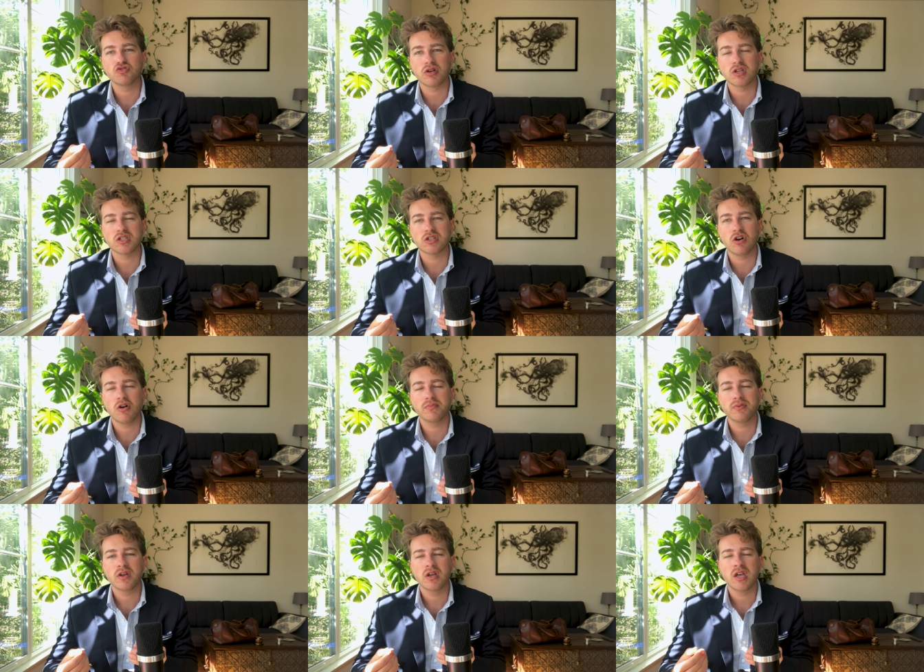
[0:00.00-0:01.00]
dressed up.
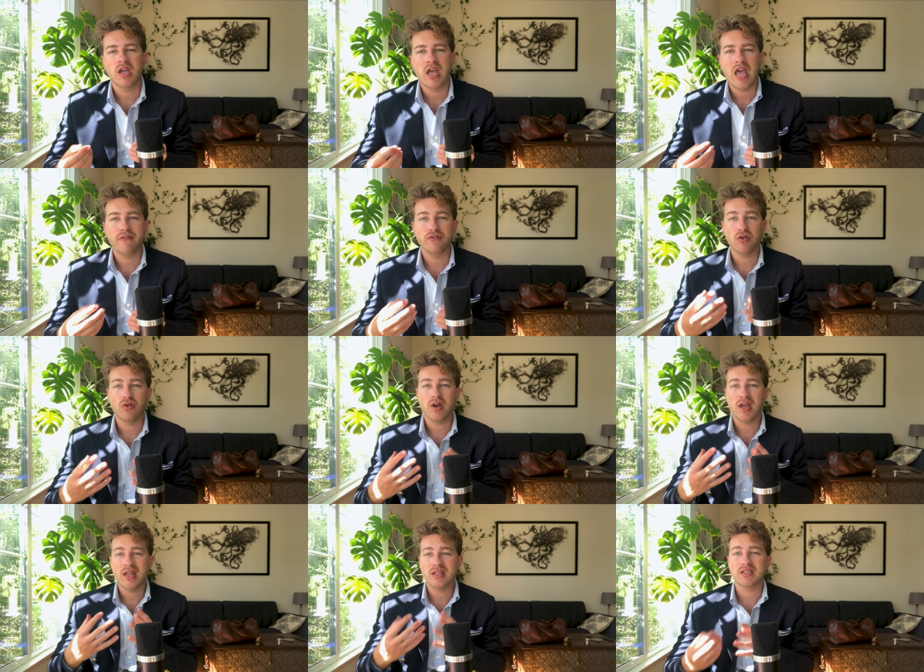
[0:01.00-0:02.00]
If you're
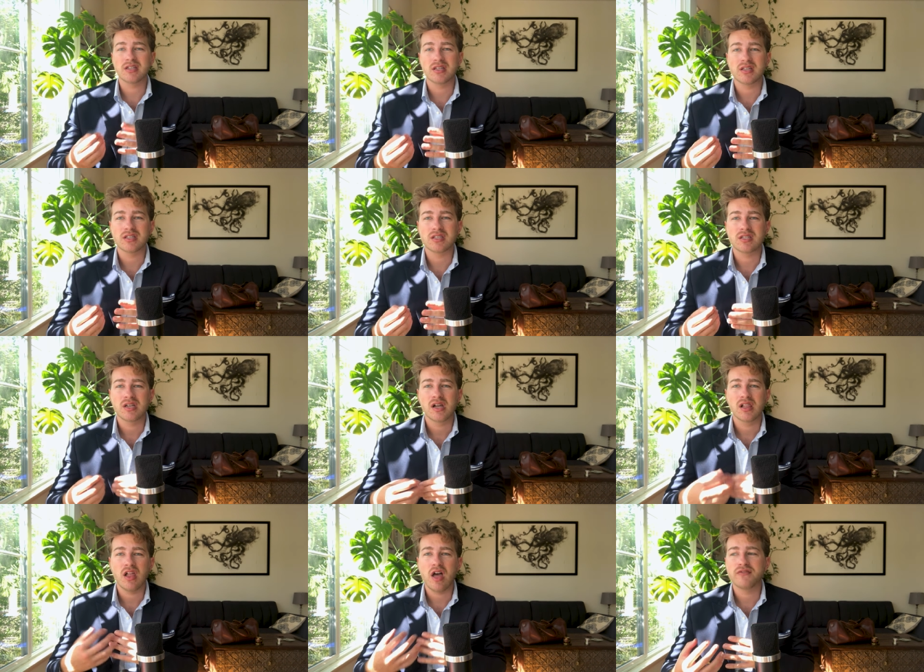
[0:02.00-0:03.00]
into this
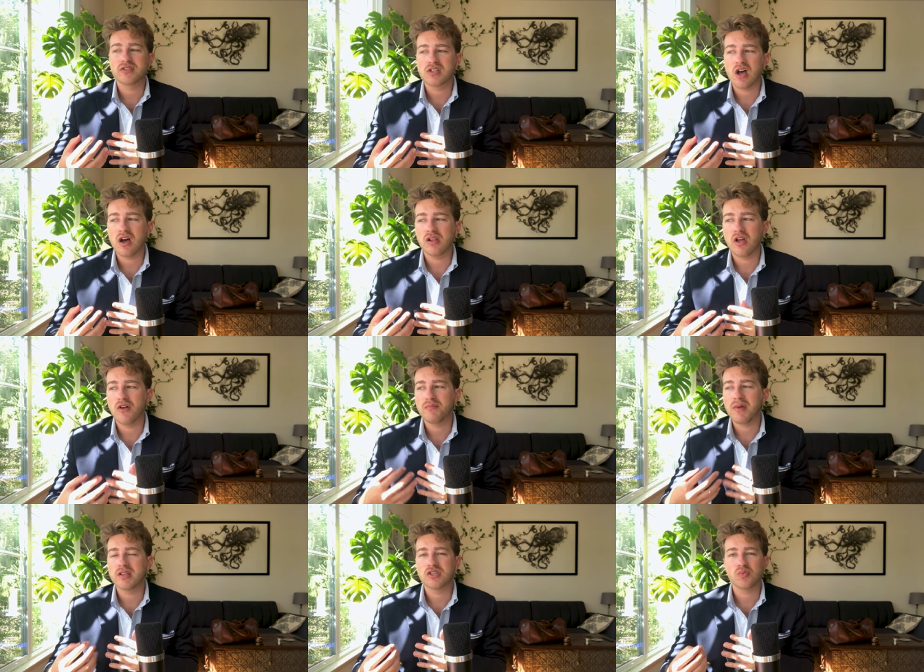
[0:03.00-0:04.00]
lifestyle of
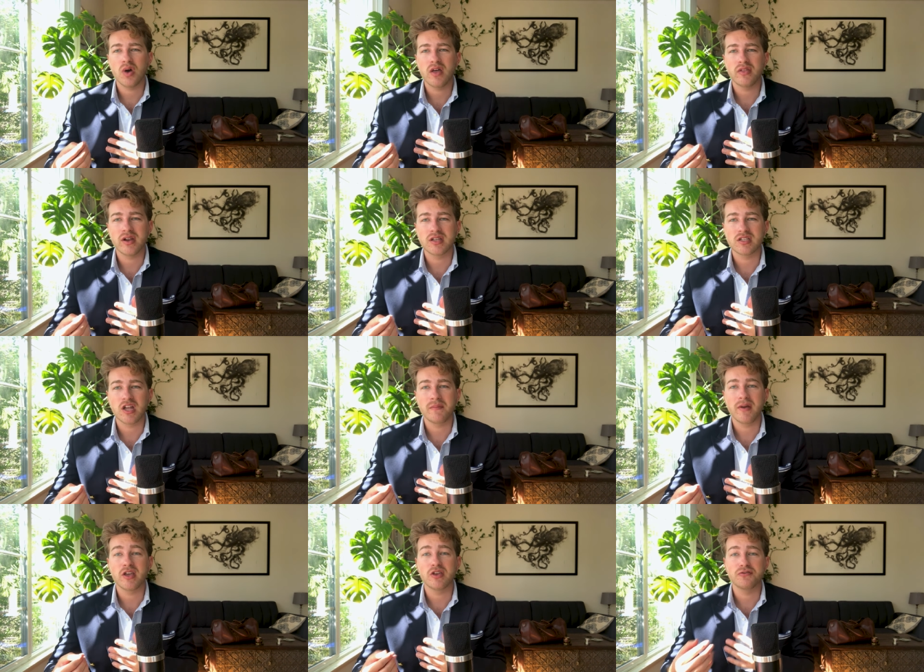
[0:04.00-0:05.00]
menswear, then it's going to
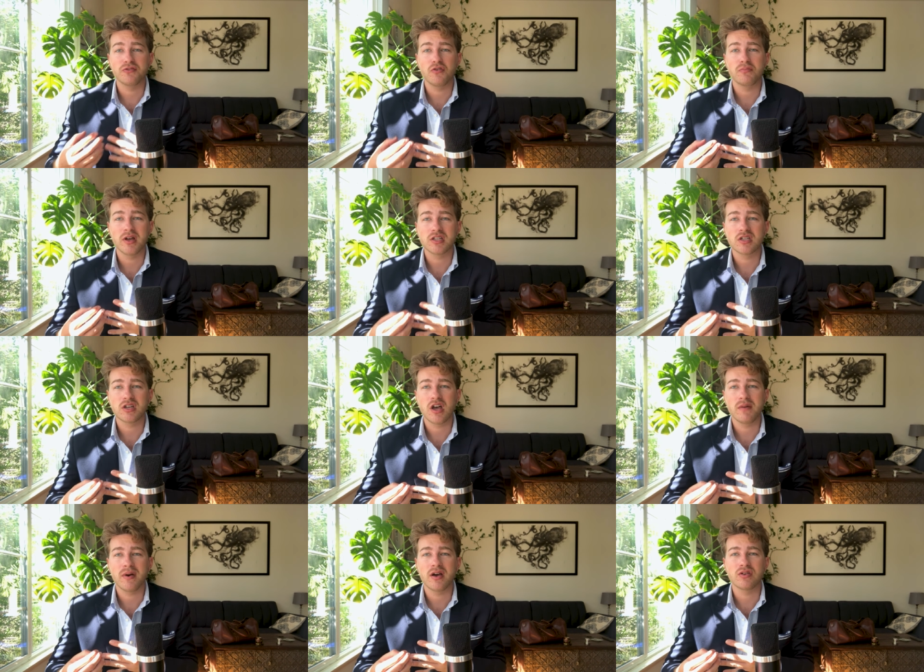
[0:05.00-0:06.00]
make you feel better
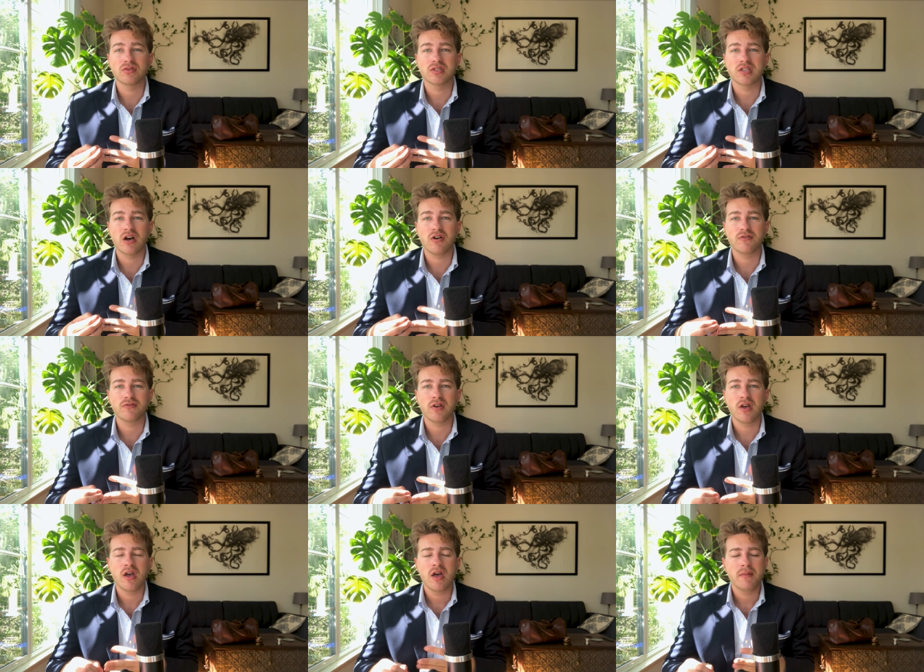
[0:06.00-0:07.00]
about yourself.
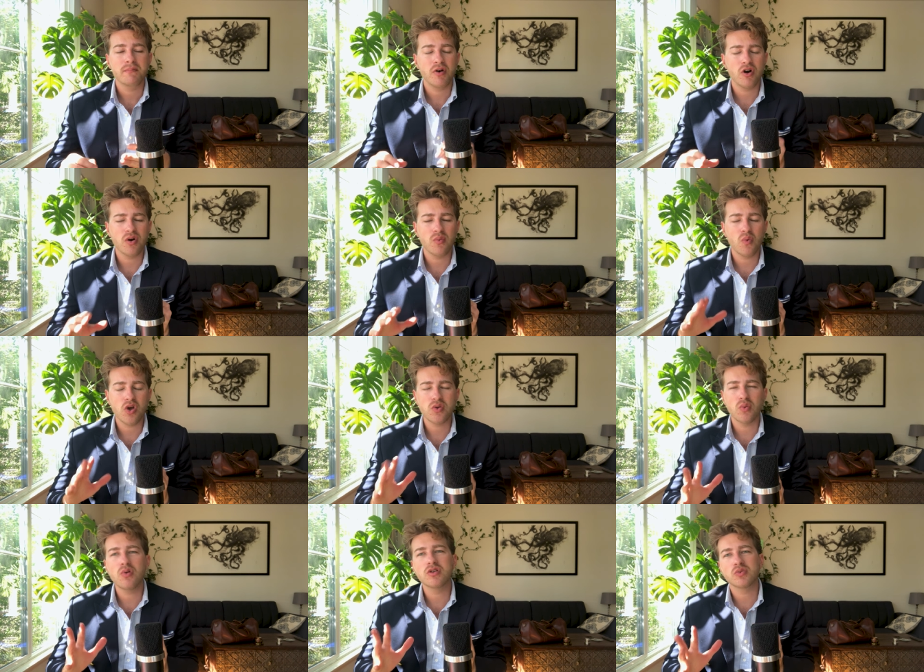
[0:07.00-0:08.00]
But what
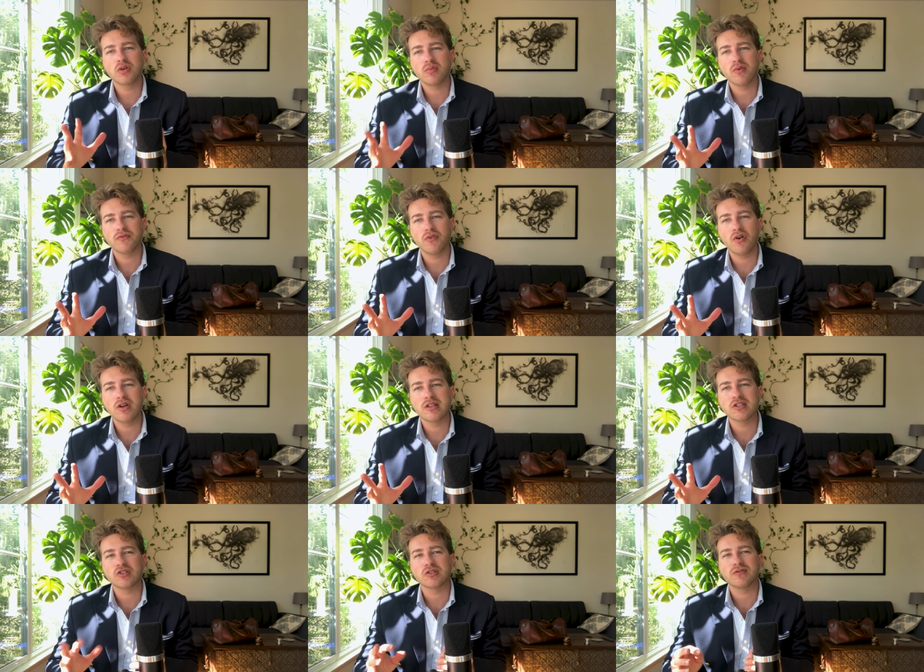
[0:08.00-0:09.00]
you always want to avoid
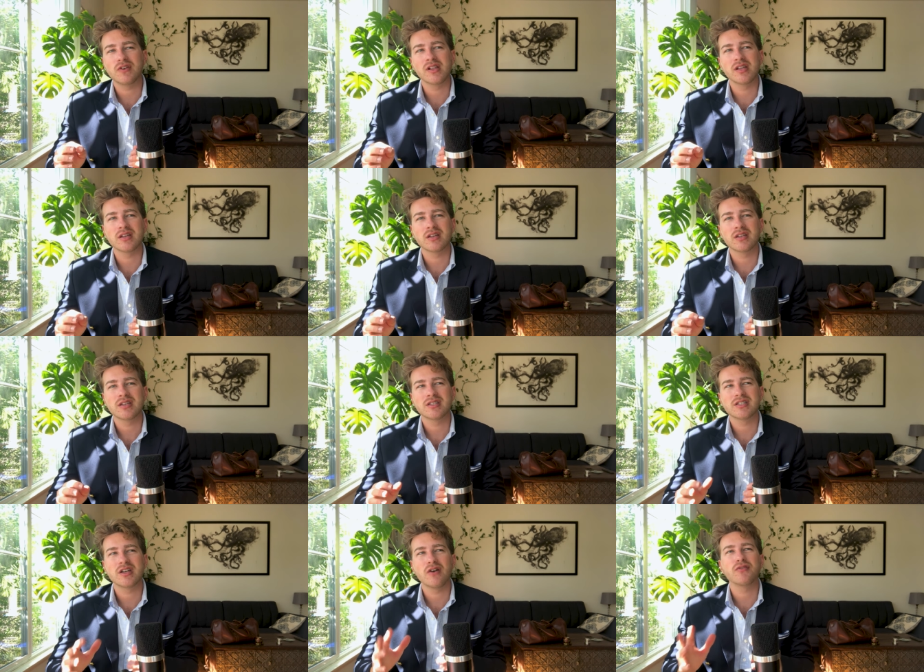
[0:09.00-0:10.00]
is just feeling
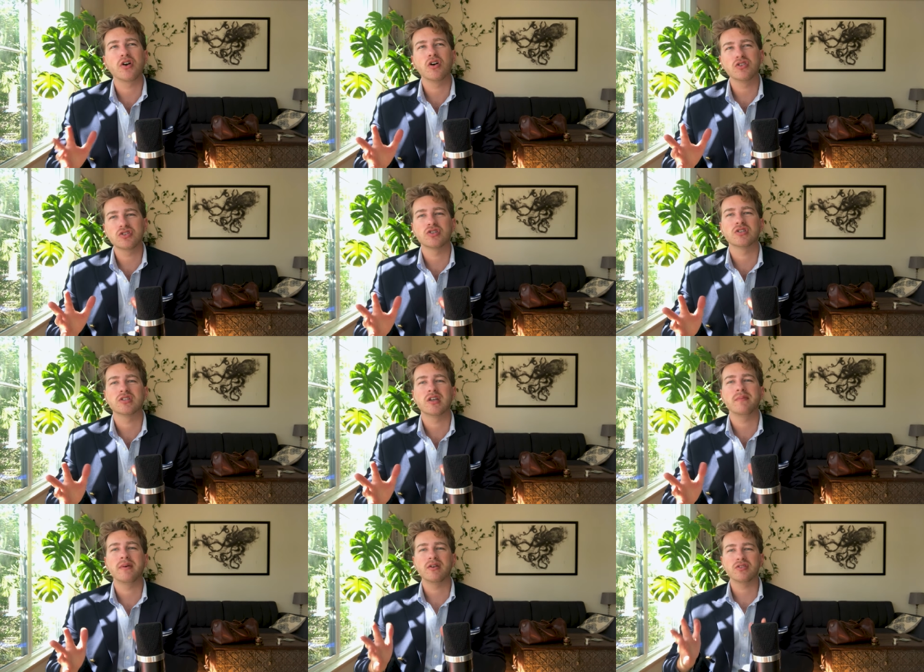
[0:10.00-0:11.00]
self-conscious
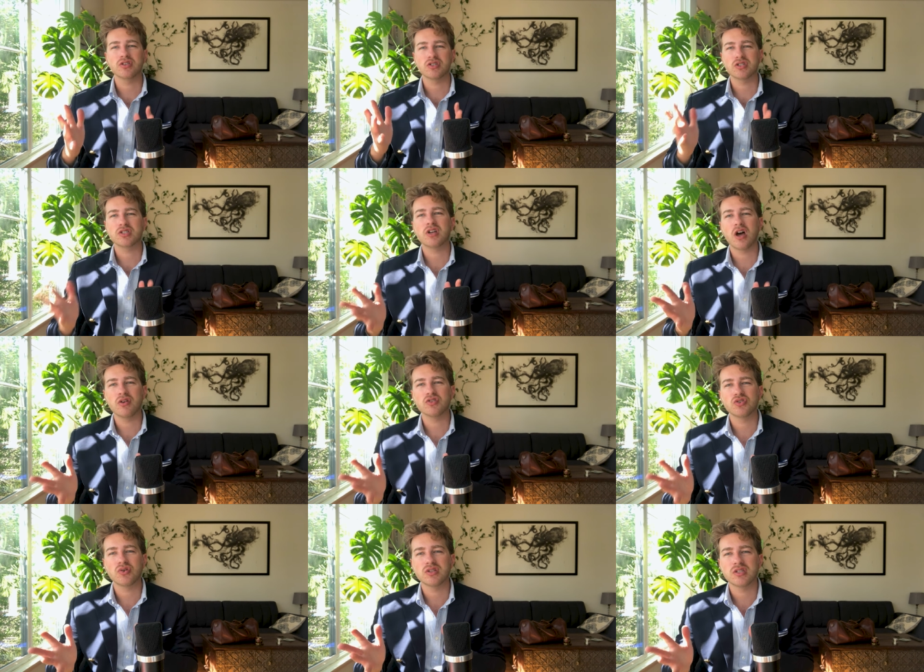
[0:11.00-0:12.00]
about the style
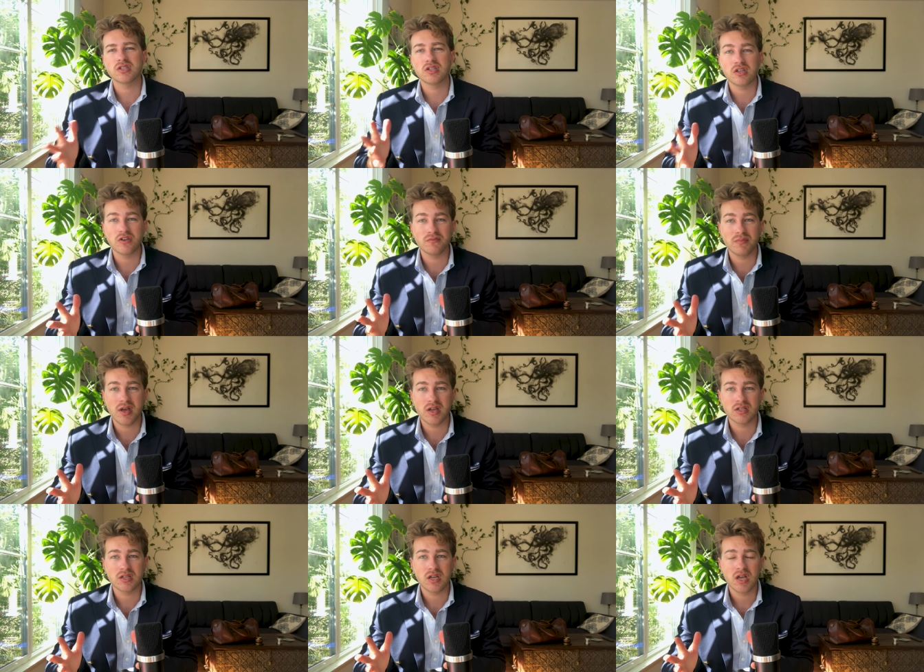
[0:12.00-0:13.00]
choices that you've made,